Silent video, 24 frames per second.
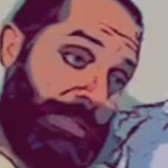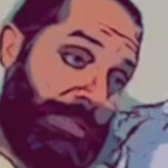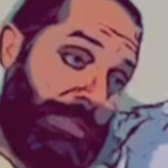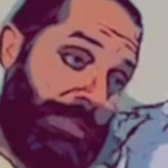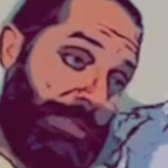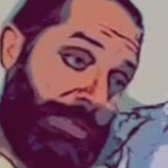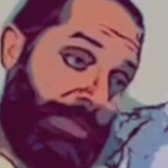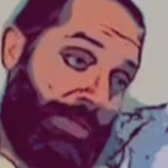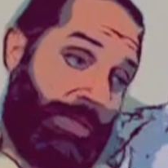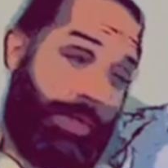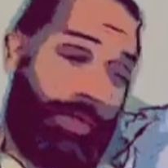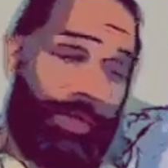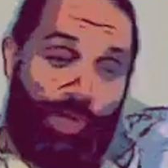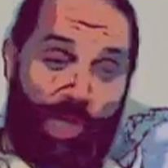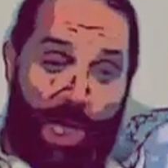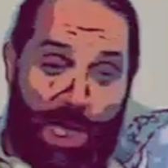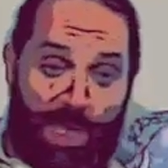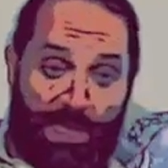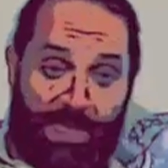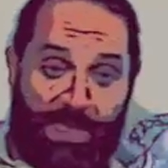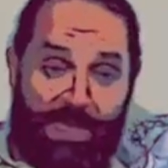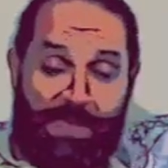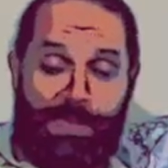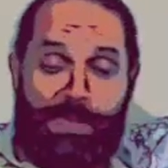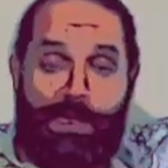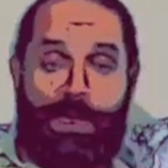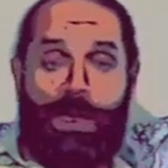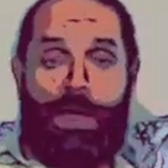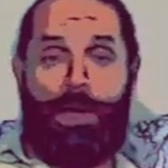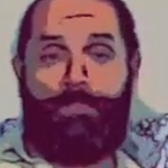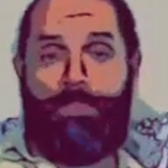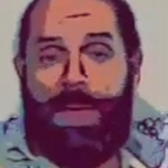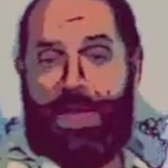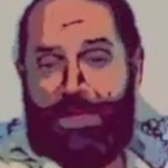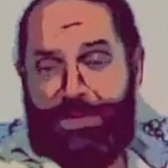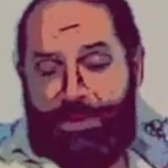suggests a
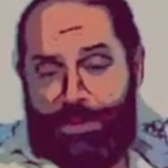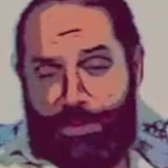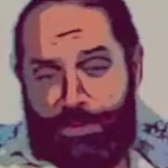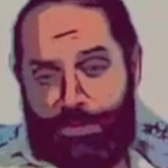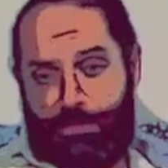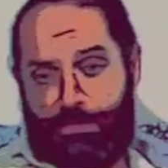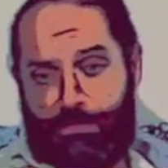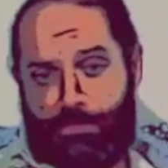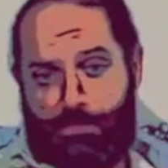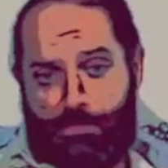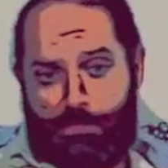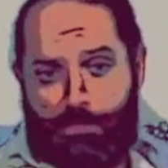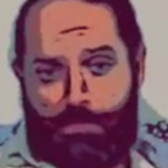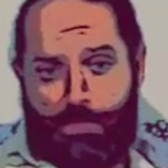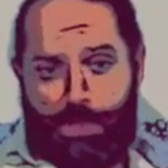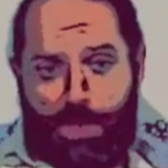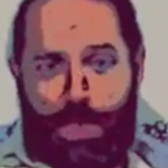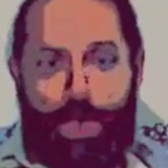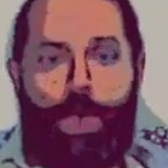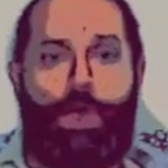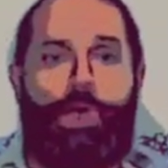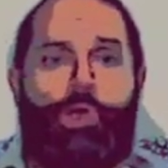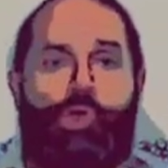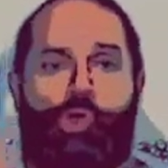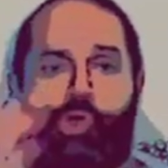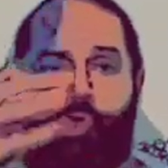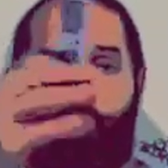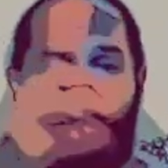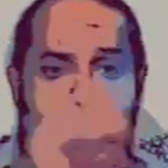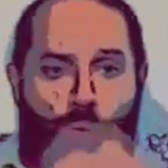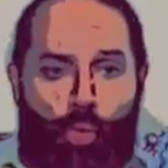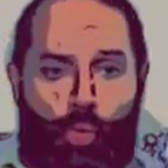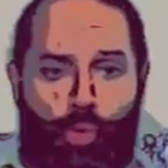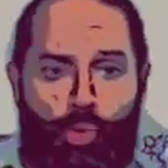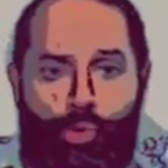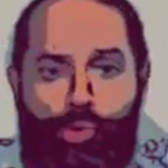method.
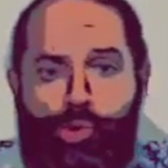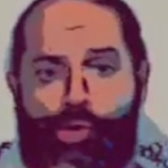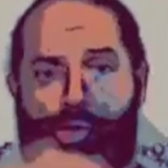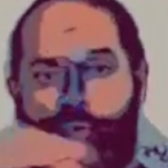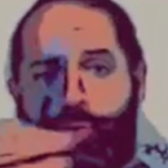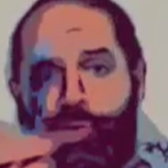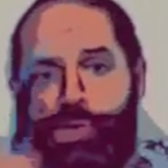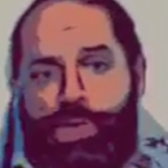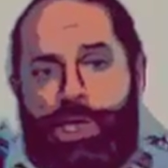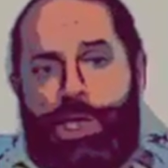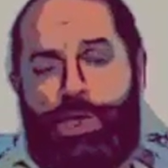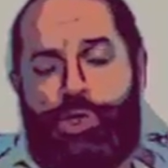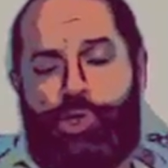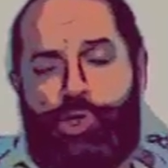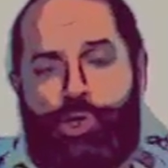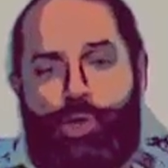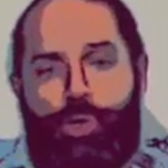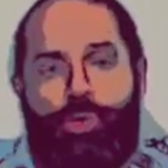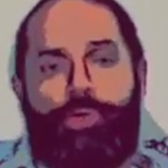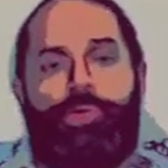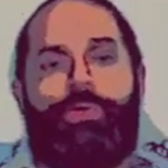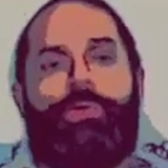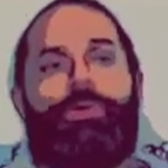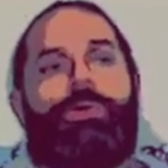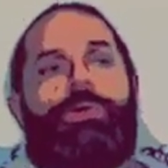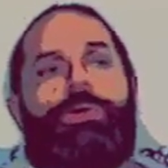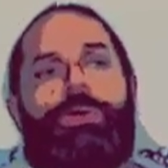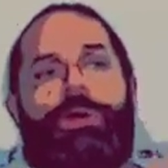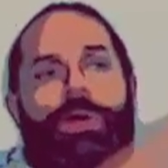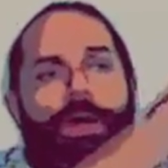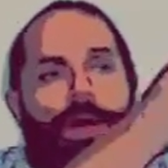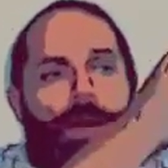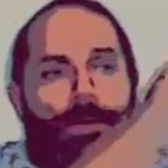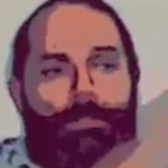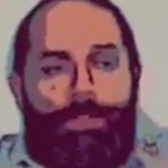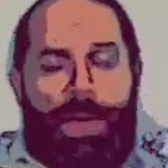Schools teach you
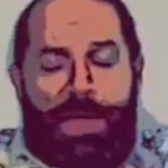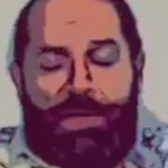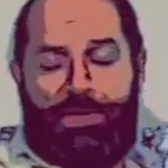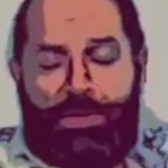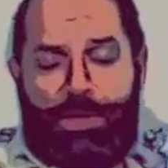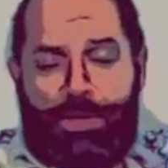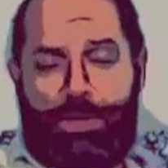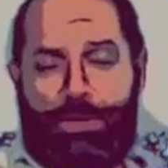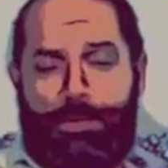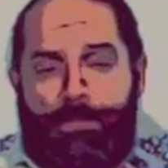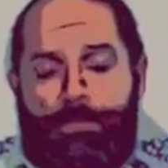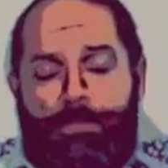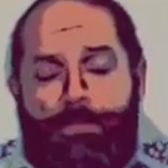a method,